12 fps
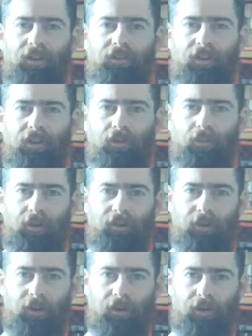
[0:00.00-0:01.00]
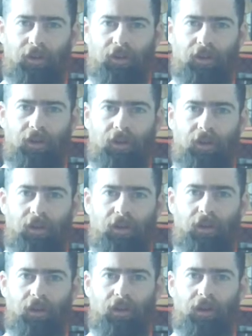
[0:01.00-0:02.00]
of experience,
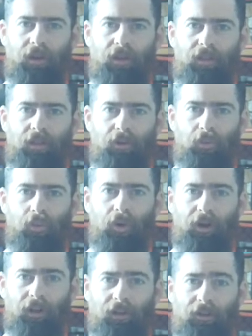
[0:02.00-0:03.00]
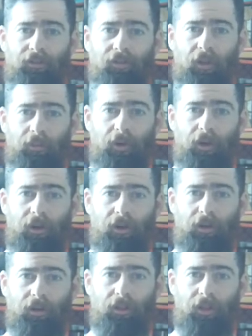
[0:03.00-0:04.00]
the wanting to flip
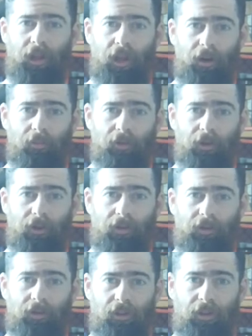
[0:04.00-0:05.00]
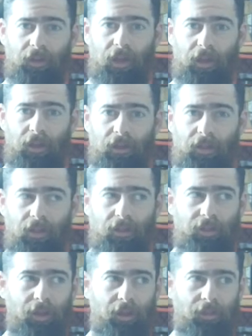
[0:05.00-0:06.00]
on the camera to say the
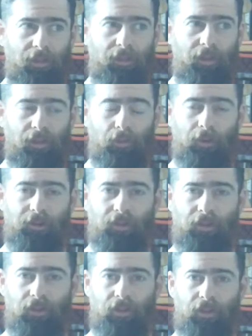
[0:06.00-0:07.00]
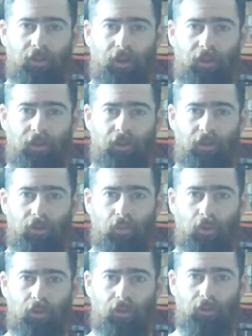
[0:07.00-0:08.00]
thing that the experience thinks it
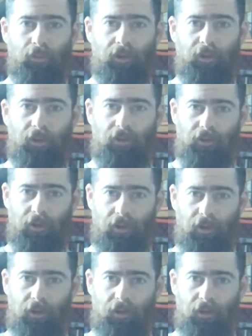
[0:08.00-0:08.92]
wants to be teaching,